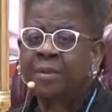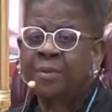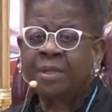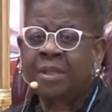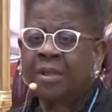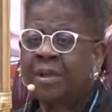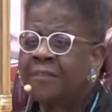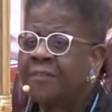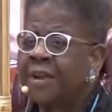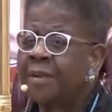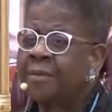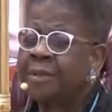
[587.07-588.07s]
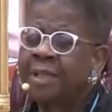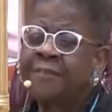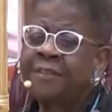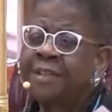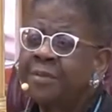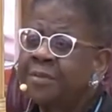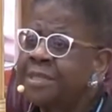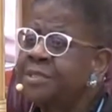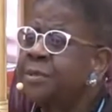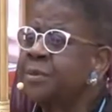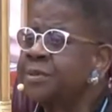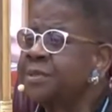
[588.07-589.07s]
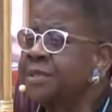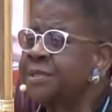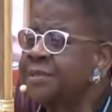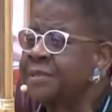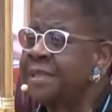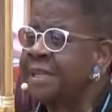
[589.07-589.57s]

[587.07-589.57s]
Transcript: with all of our lovely resources